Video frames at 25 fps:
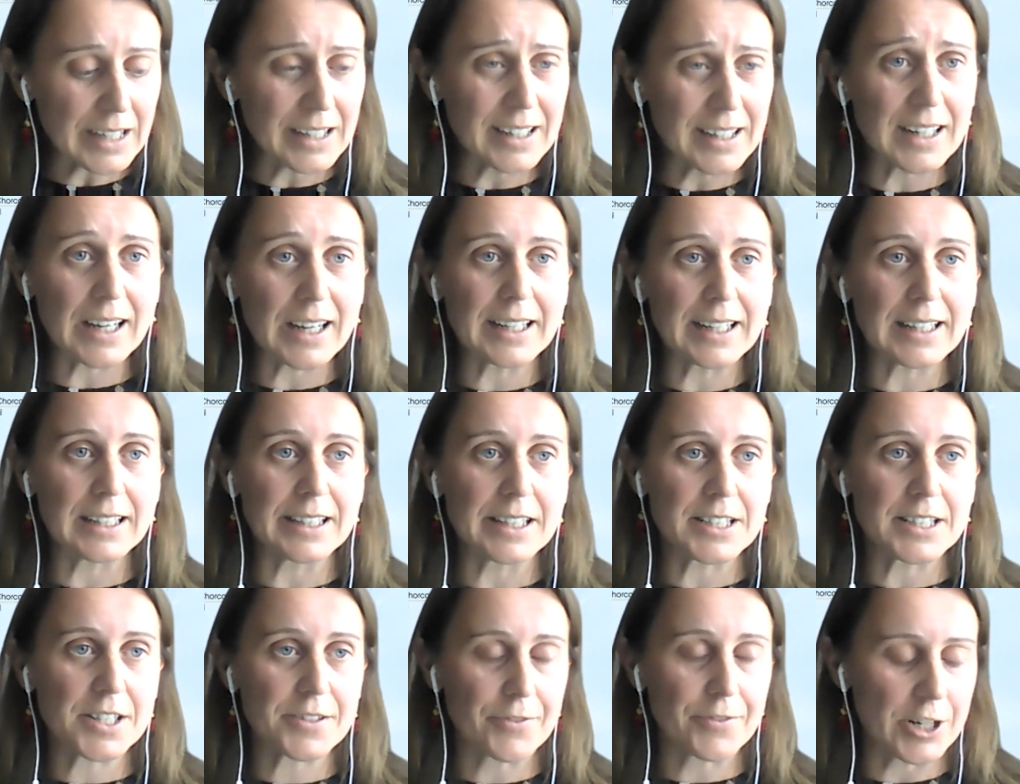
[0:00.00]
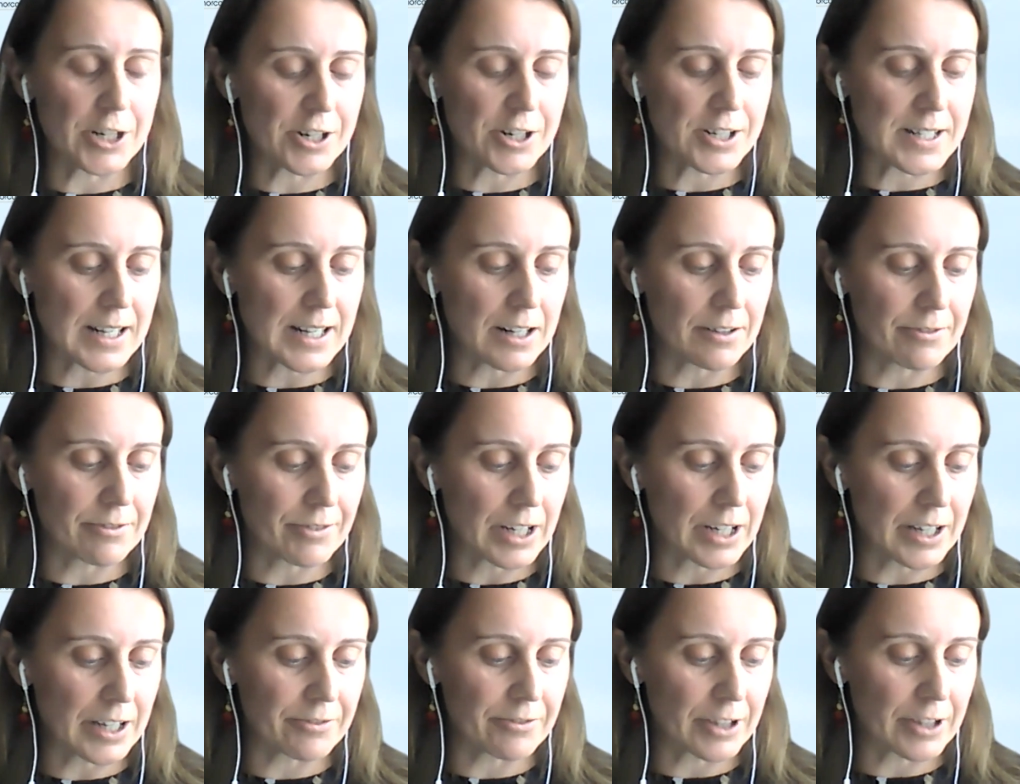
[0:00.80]
and likely it's for yourself,
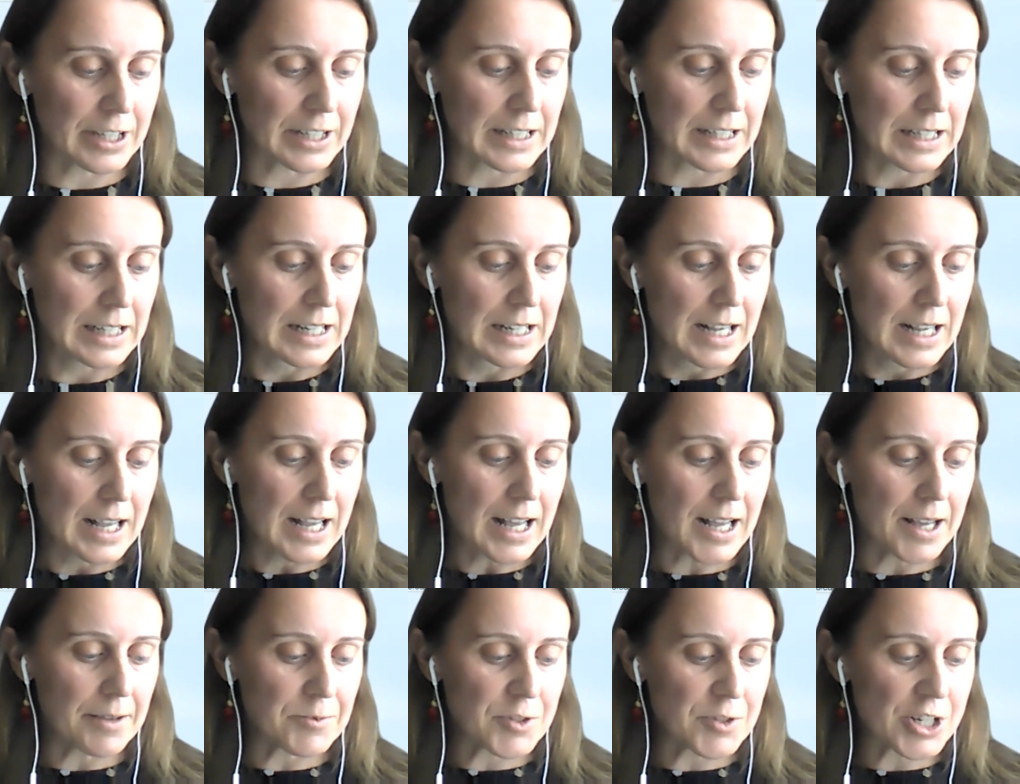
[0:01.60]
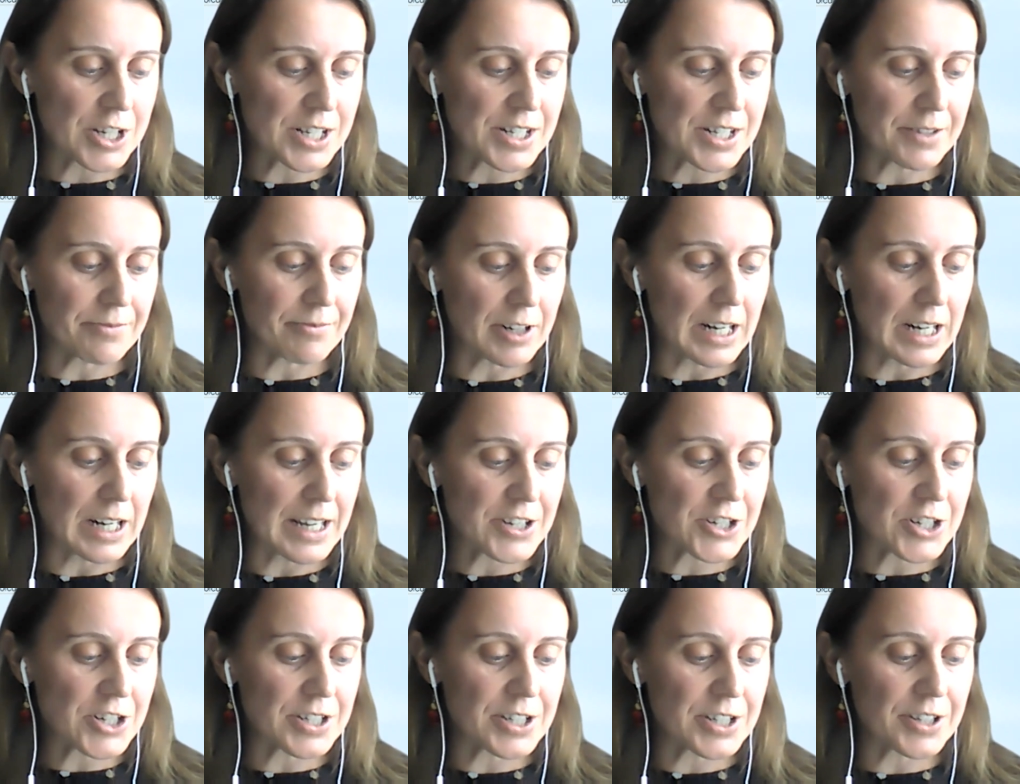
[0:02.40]
Ivan, just in
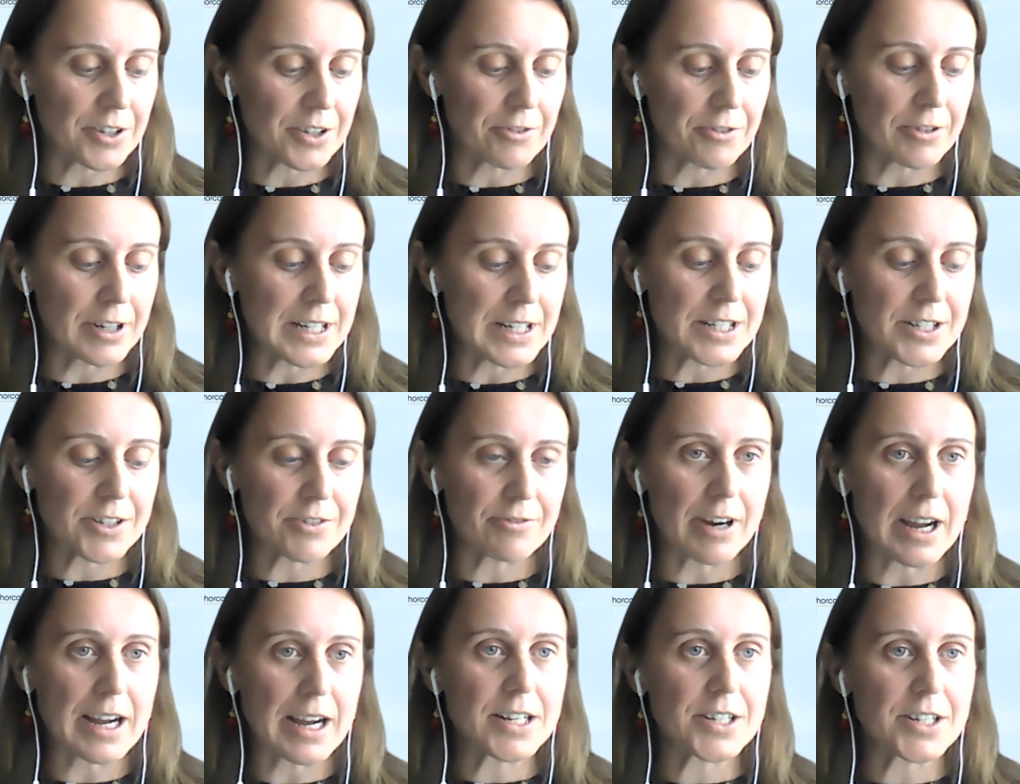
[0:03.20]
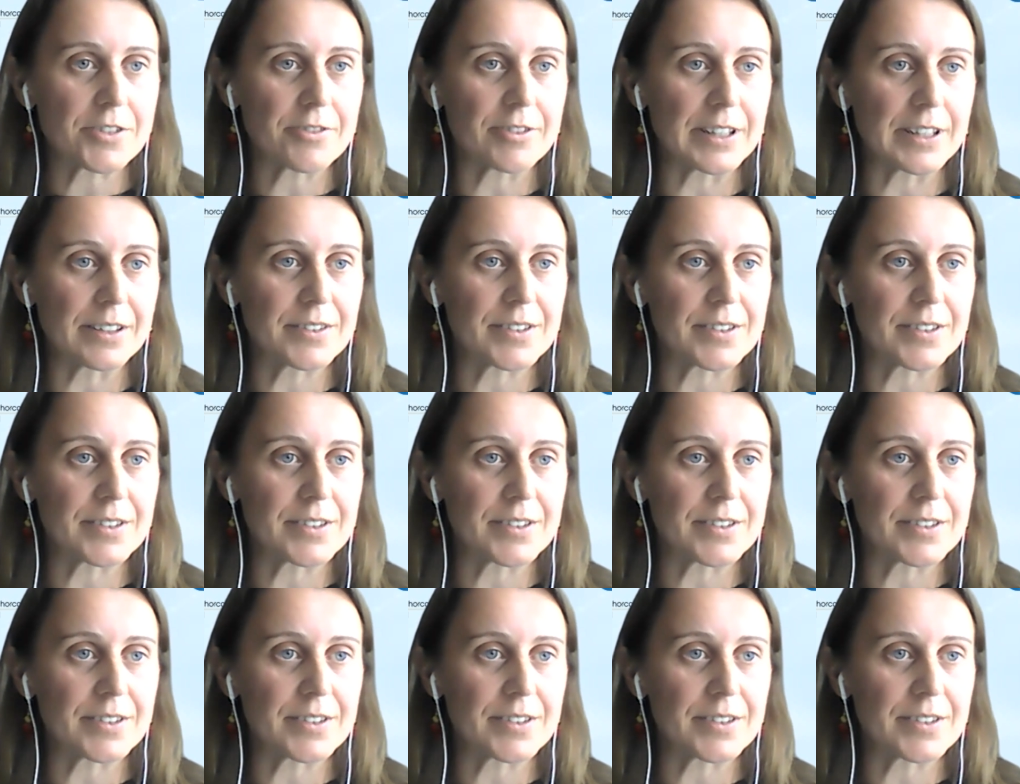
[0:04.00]
relation to the Green Directory.